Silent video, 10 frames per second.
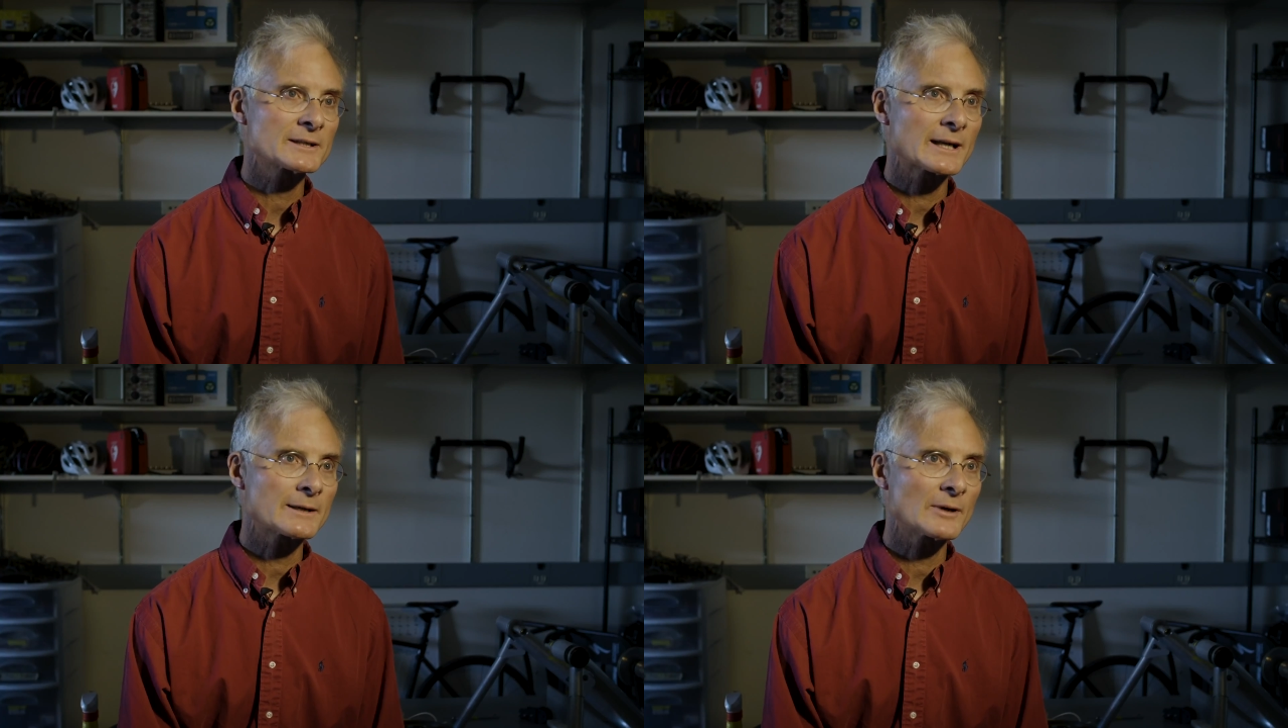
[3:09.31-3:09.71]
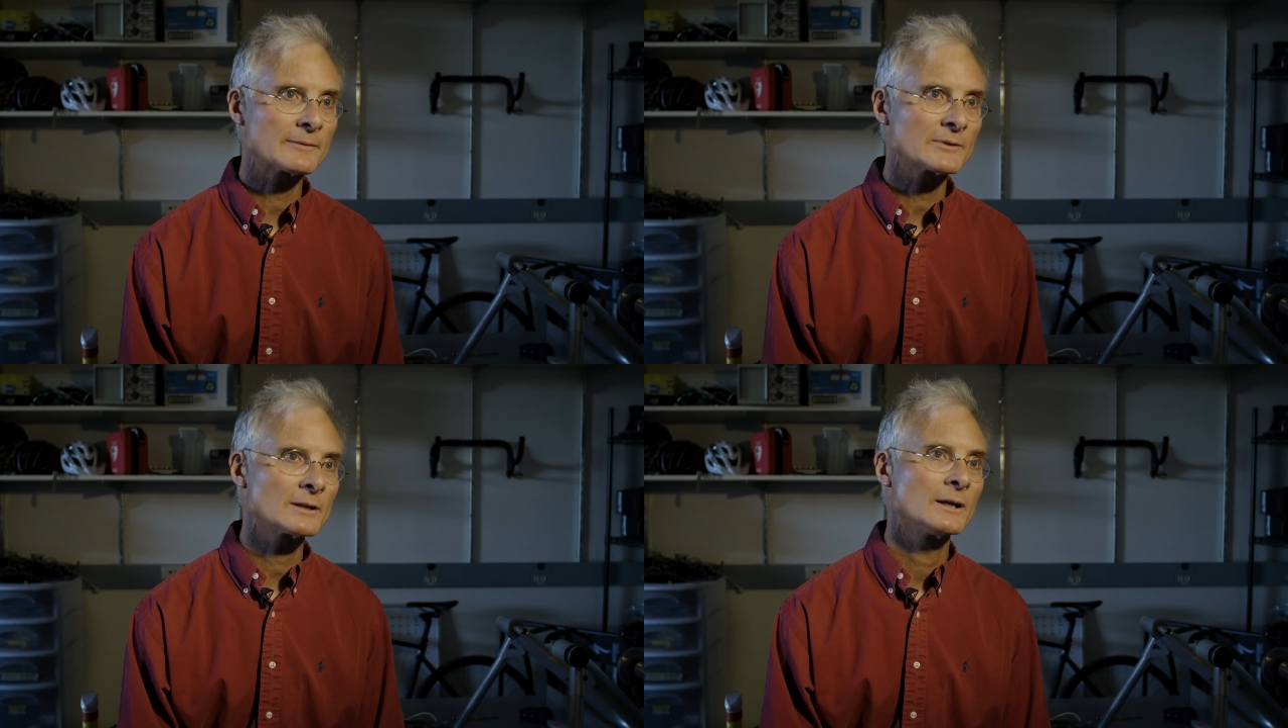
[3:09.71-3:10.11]

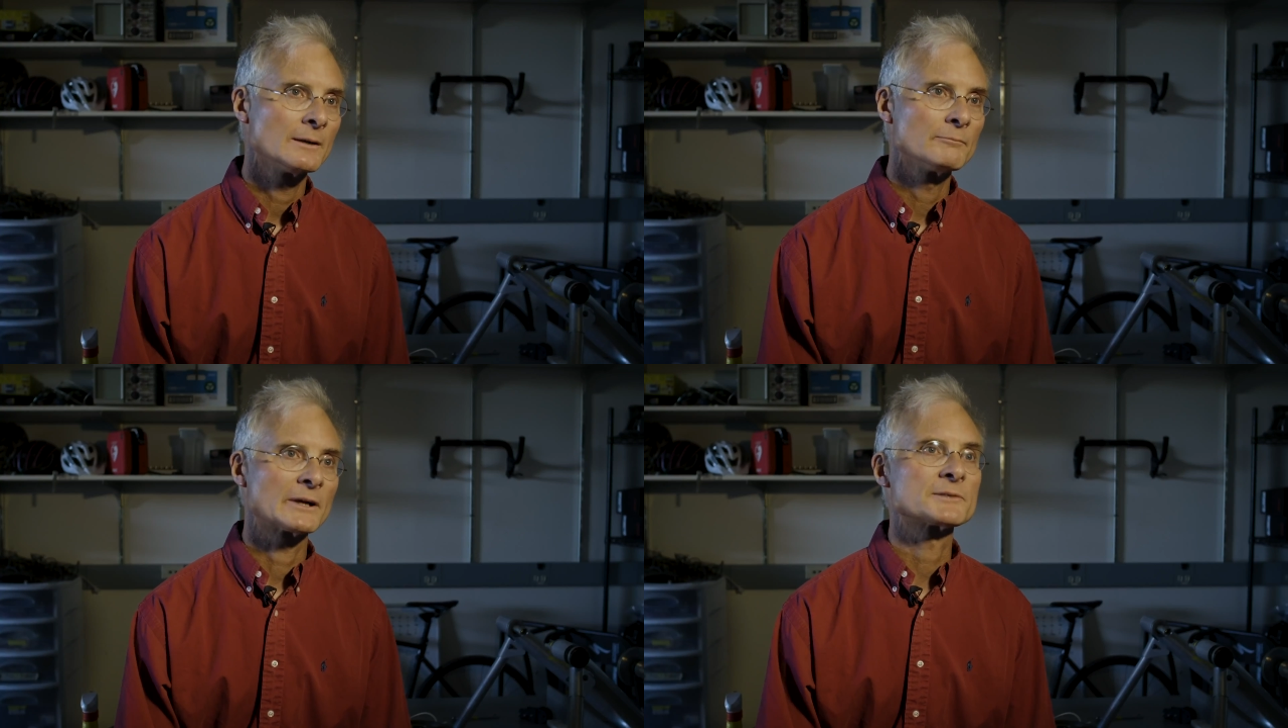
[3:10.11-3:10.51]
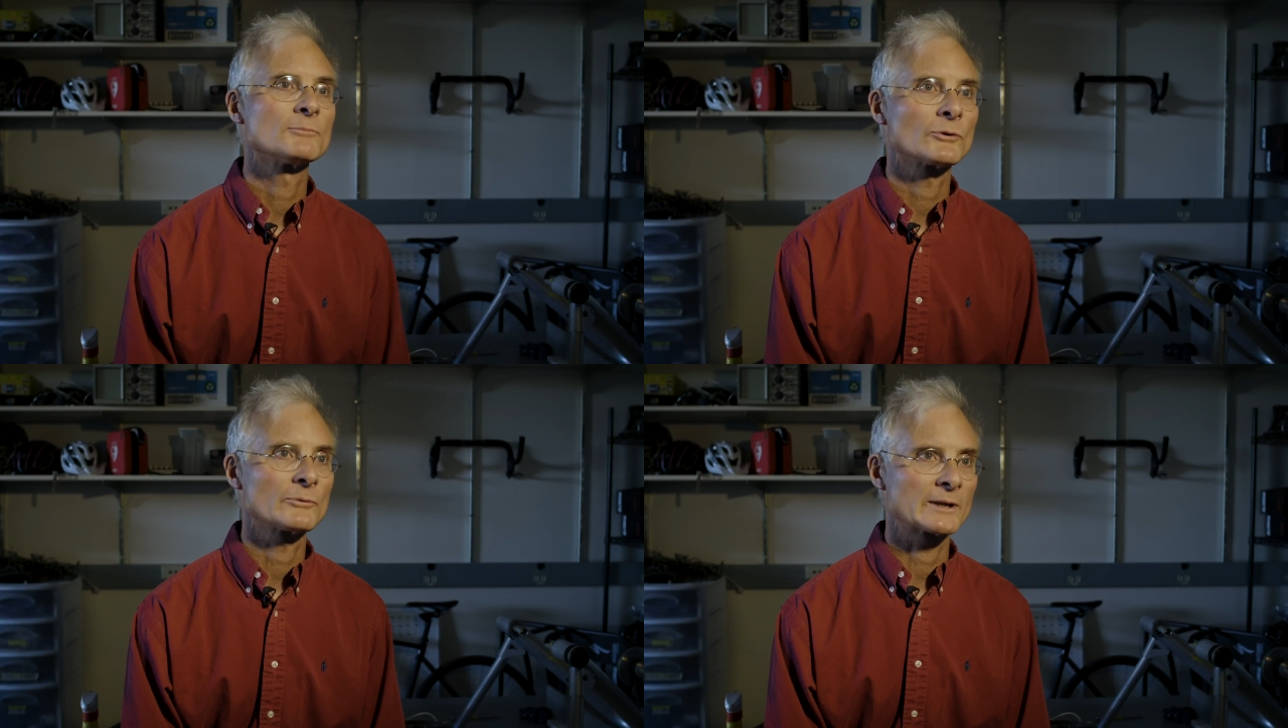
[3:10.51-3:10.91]
dynamometer, but it's
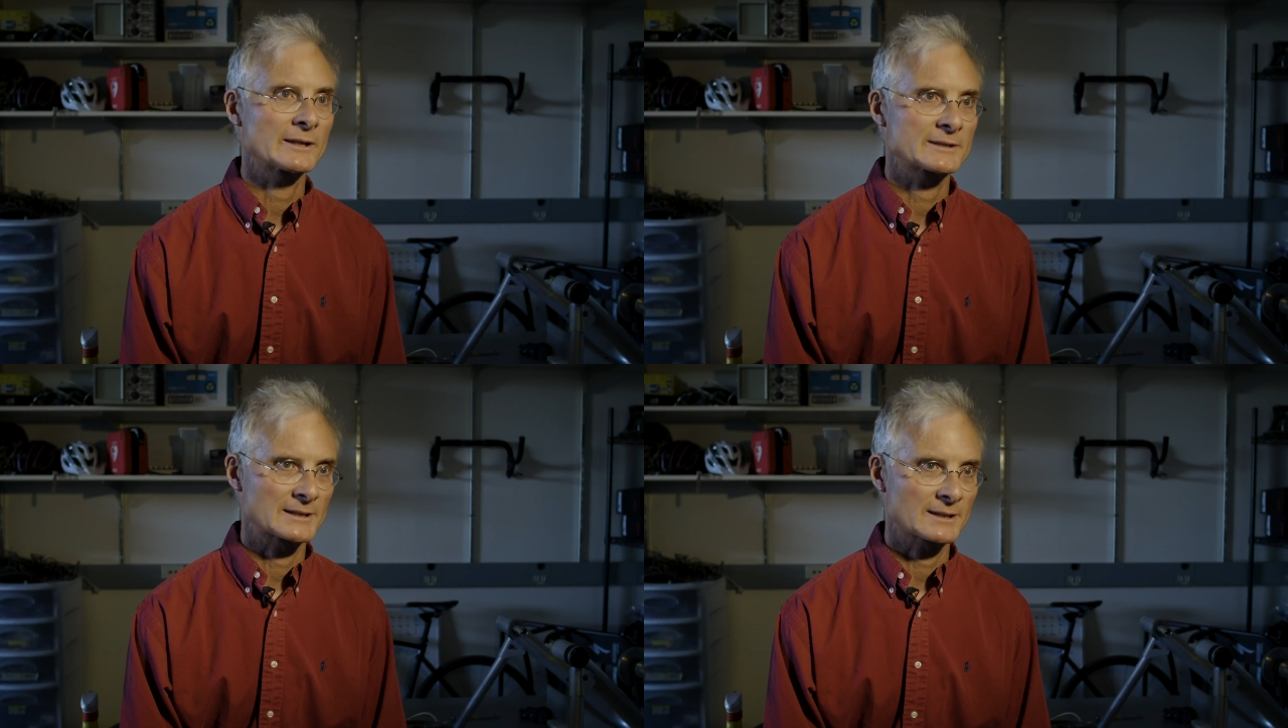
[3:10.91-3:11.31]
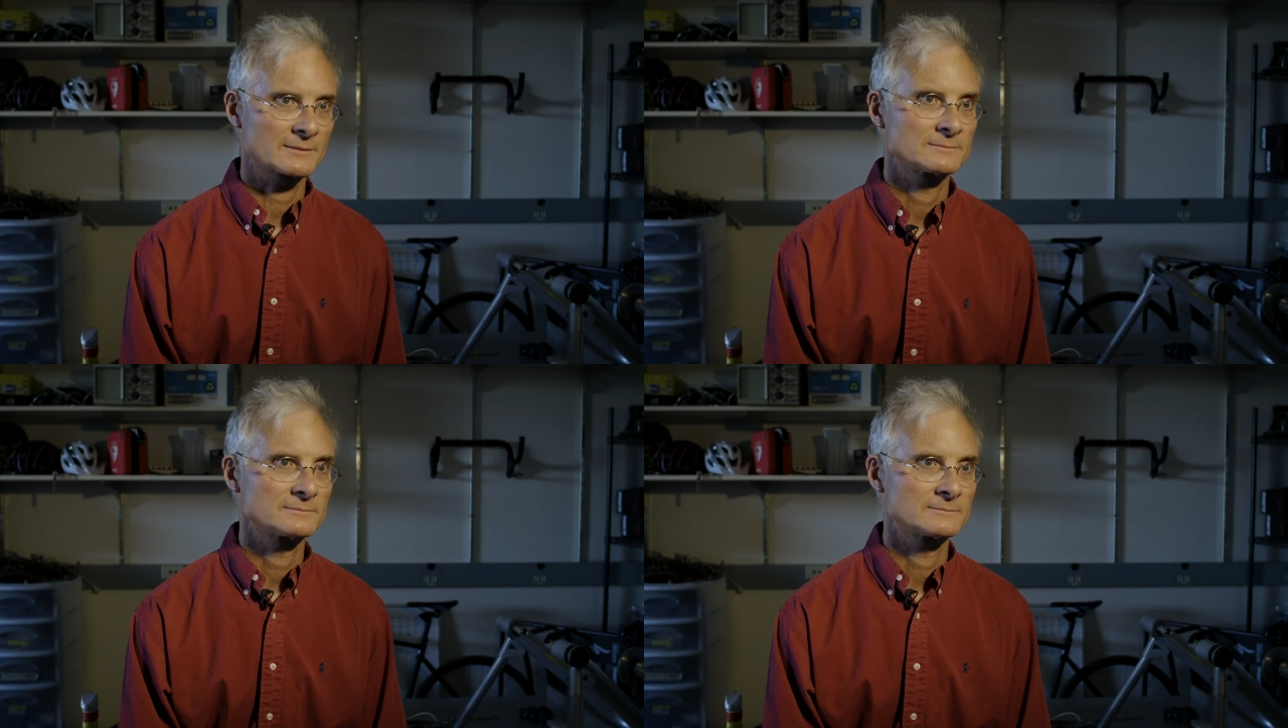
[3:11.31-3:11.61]
more realistic.